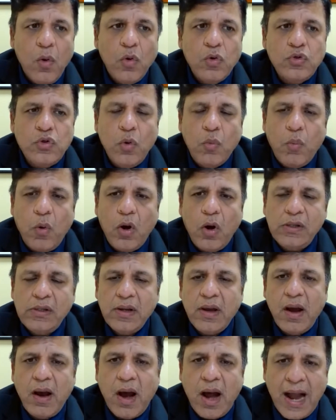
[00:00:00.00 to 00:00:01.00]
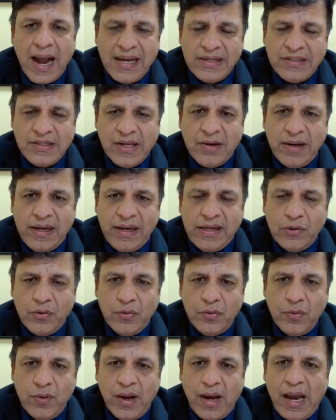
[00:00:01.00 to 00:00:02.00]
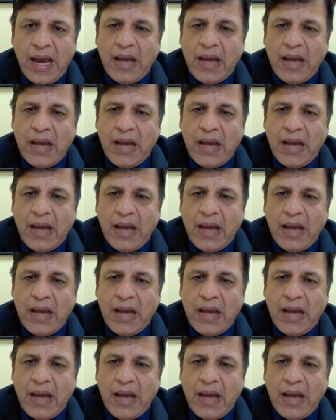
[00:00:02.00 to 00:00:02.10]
So what I generally do